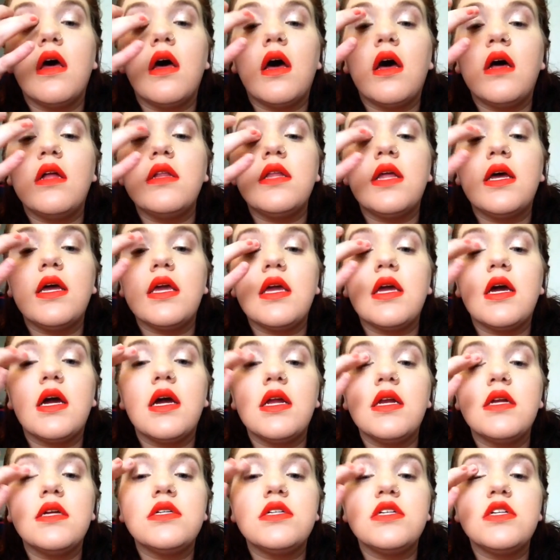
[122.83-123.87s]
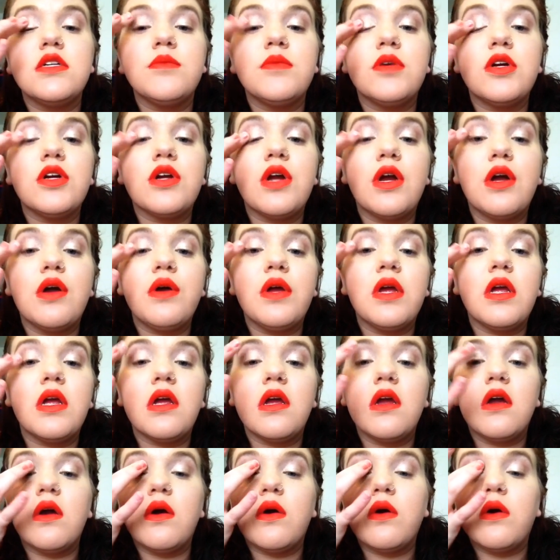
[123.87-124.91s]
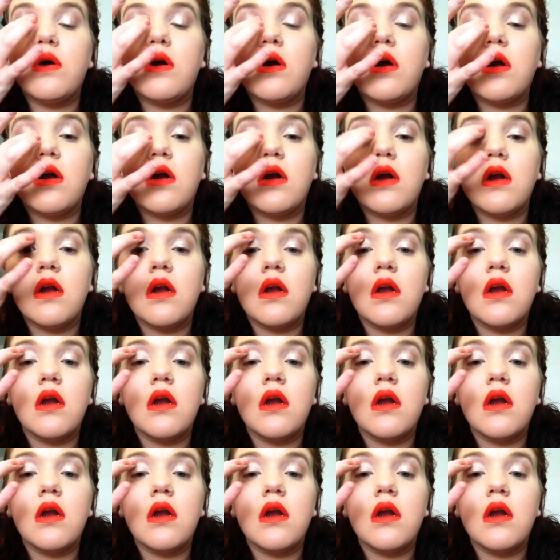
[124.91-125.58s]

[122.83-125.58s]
a light kind of shimmer going, or